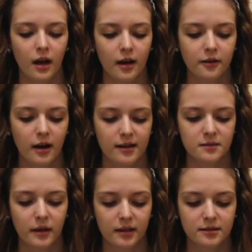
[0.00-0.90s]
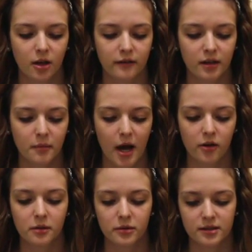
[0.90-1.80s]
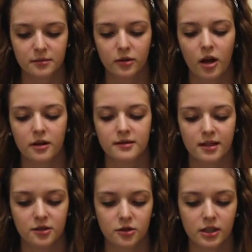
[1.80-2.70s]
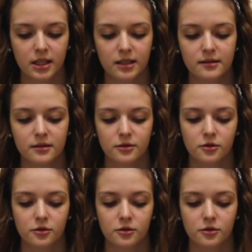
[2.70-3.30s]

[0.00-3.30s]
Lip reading: Other aspects on the empowering principle are sensory needs,